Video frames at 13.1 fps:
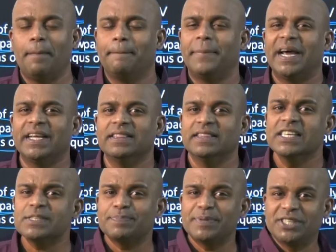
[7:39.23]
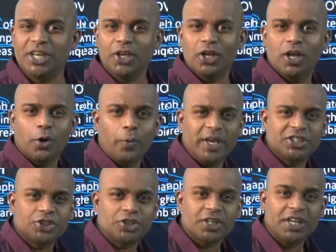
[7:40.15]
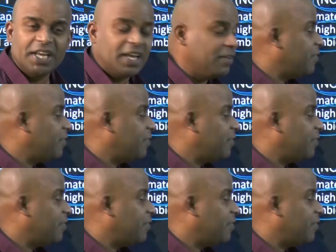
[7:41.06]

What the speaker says: But in this particular question, if